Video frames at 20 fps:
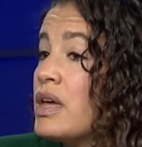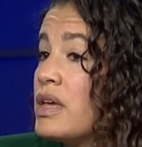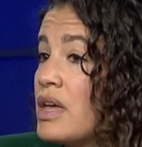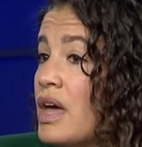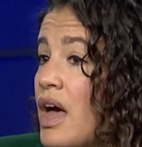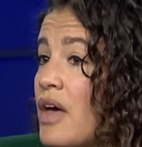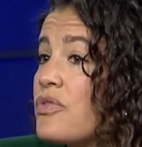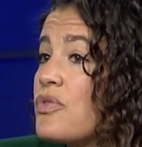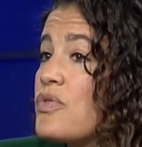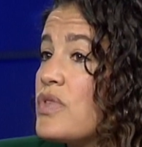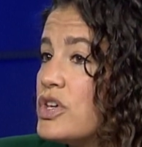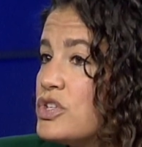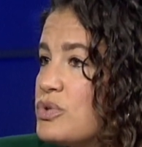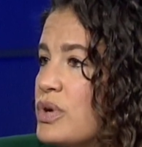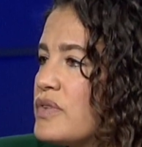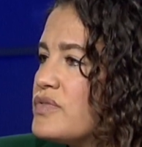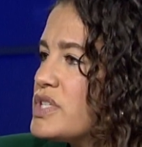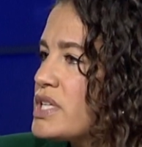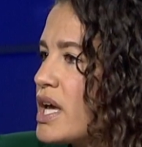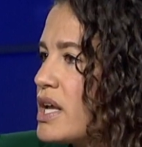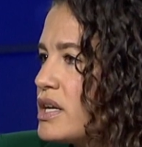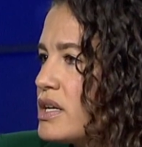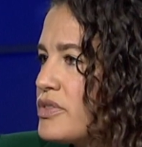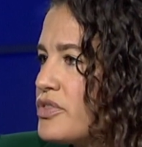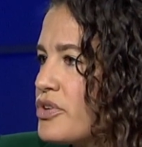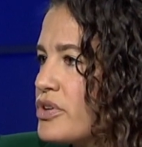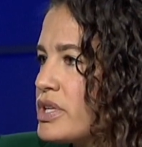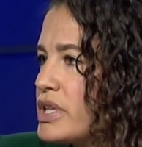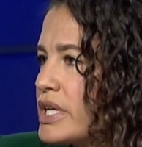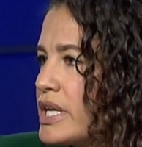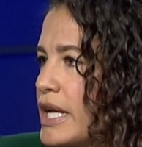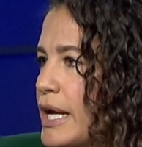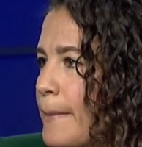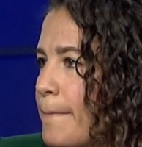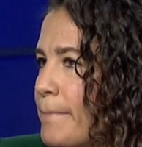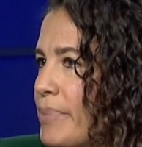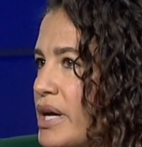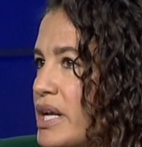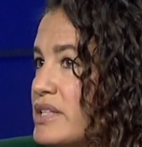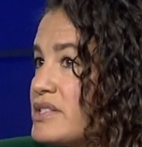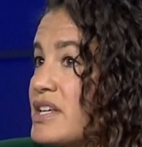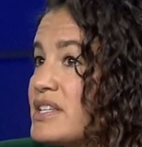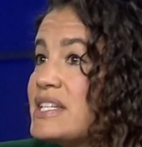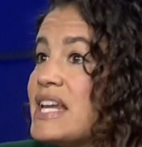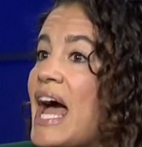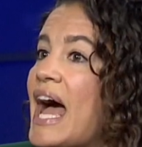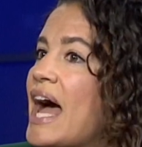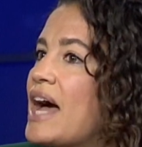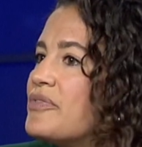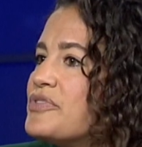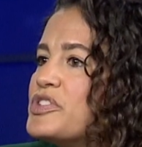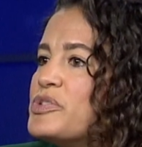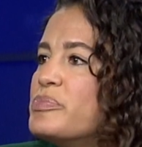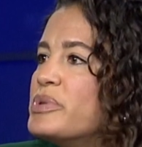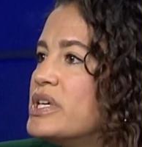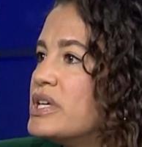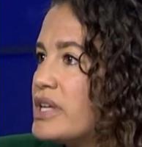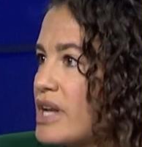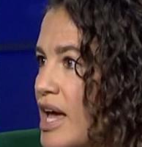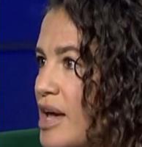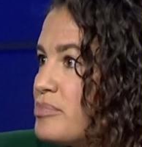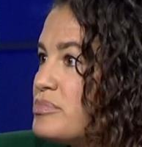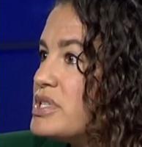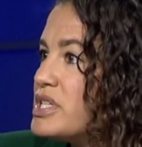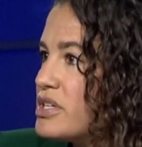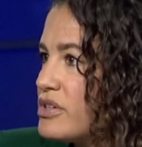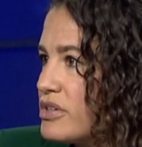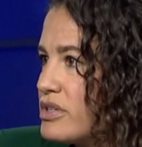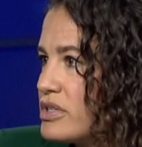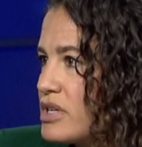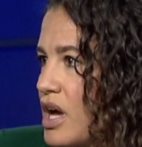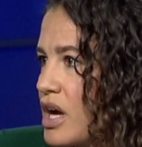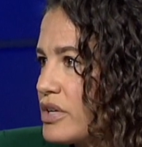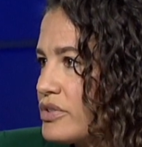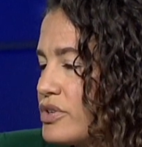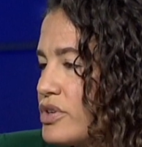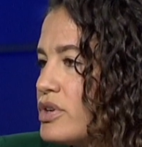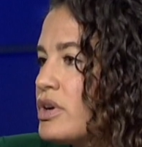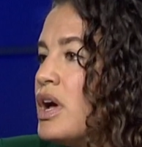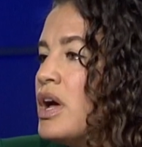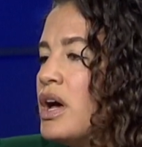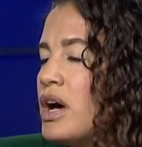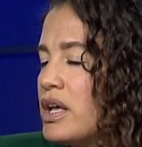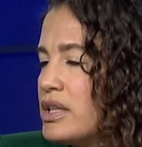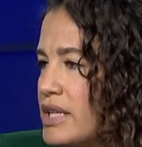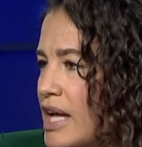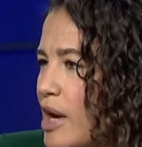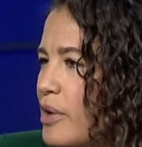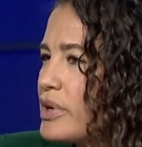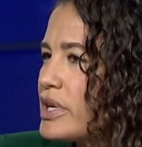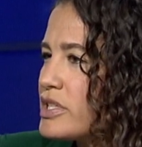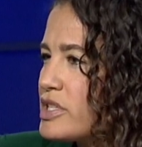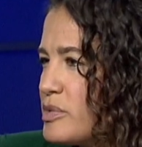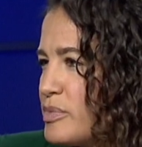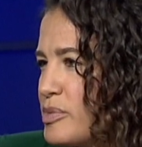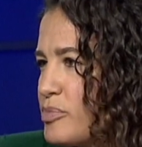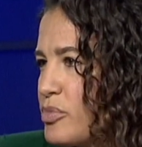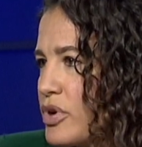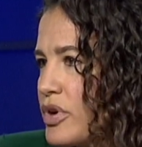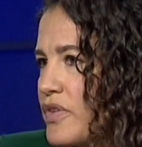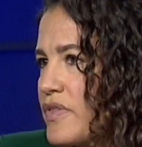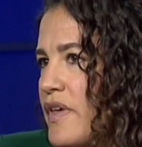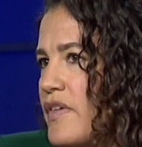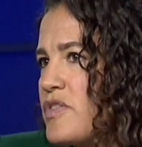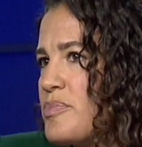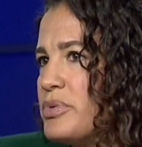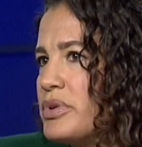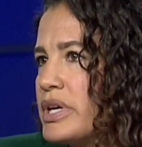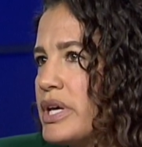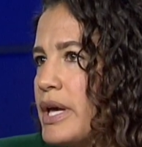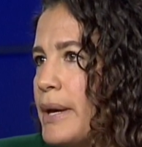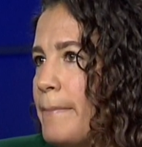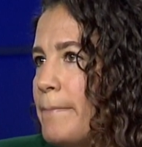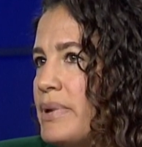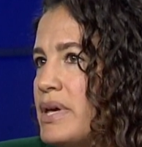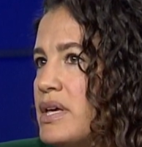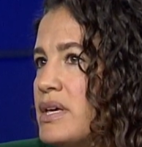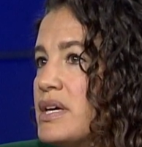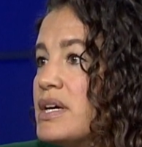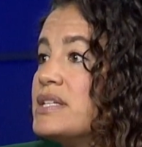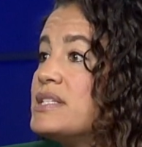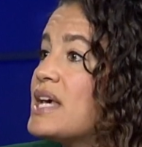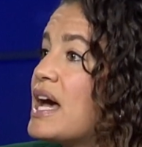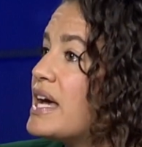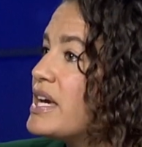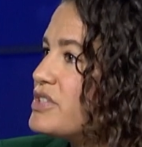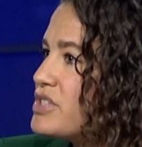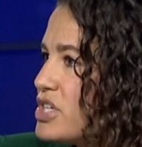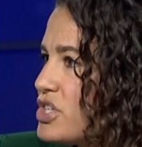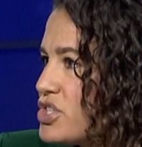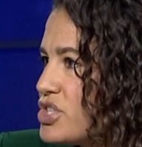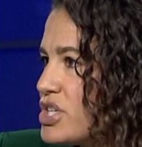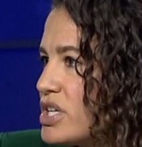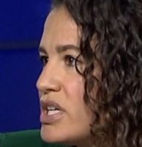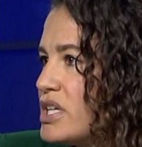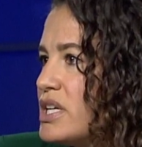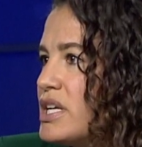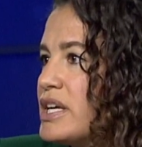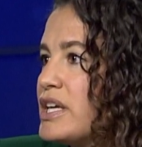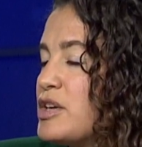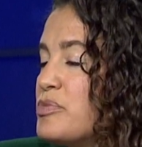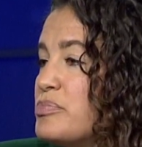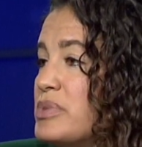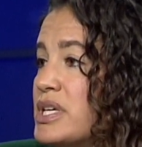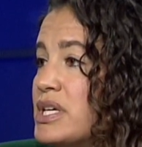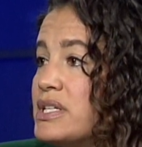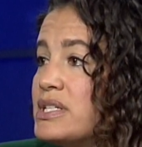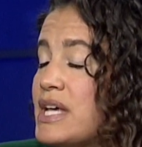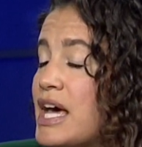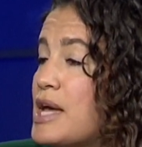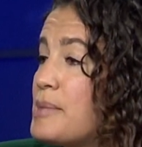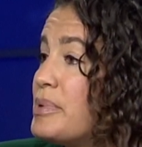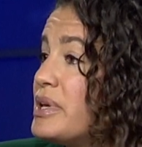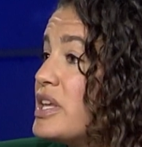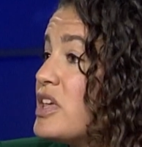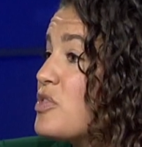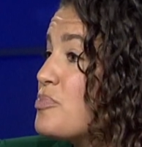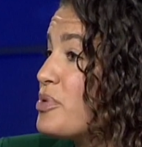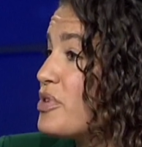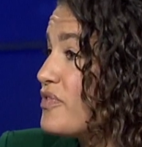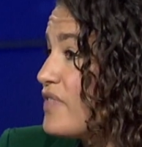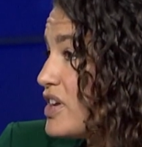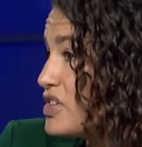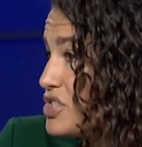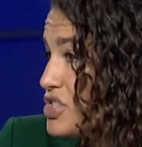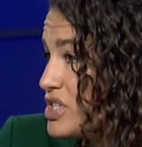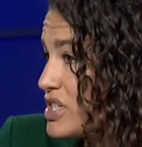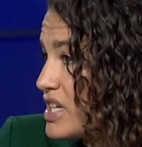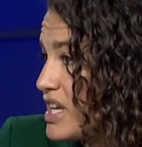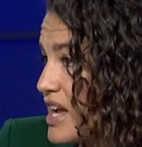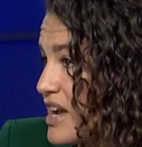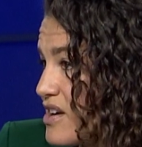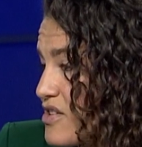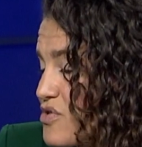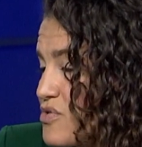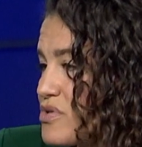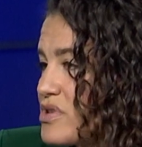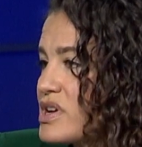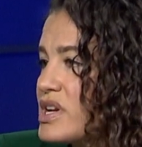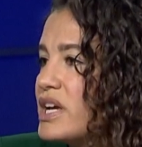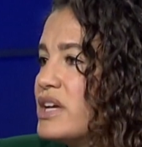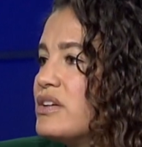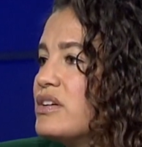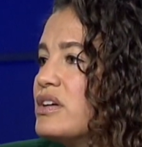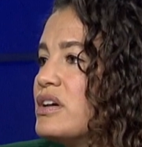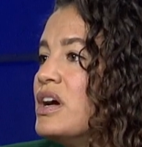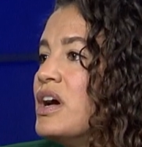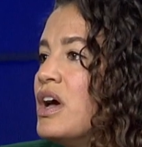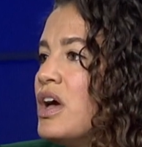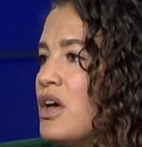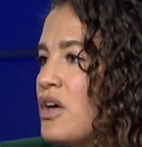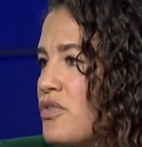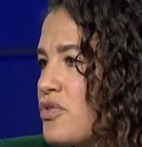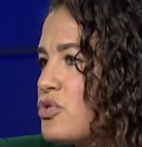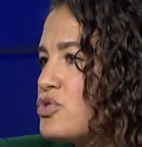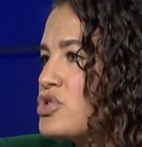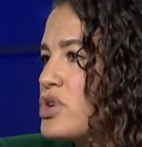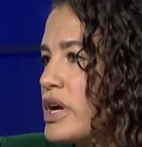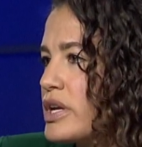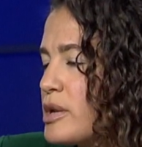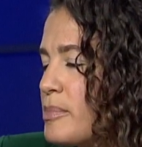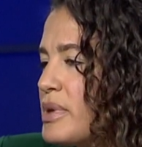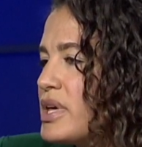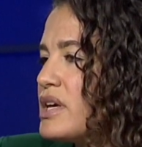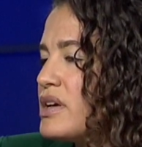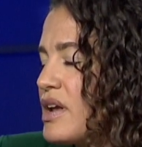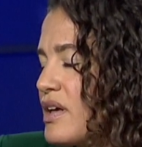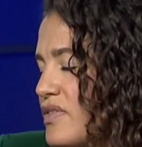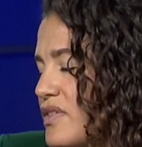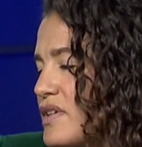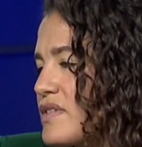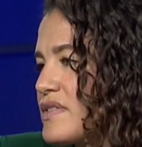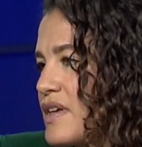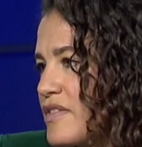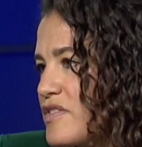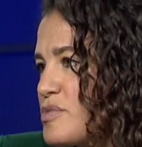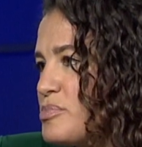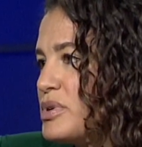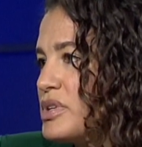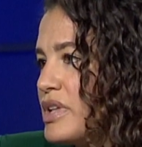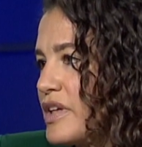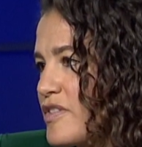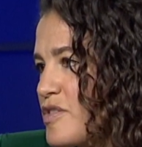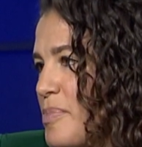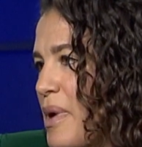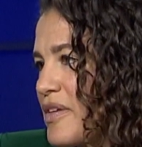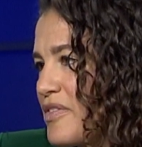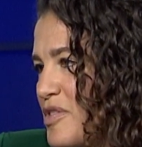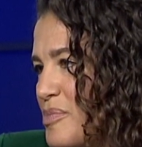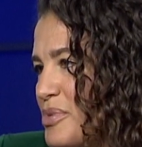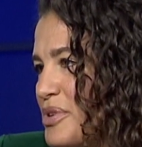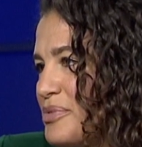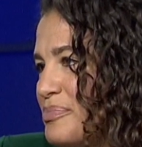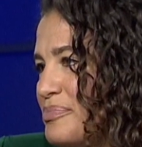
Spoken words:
Yeah, so they do have to get it at their clinic, but it doesn't have to be an MD or a doctor, allowing it to be more accessible. It can be a dietitian, it can be a diabetes prevention care coordinator, so trying to make it as accessible as possible.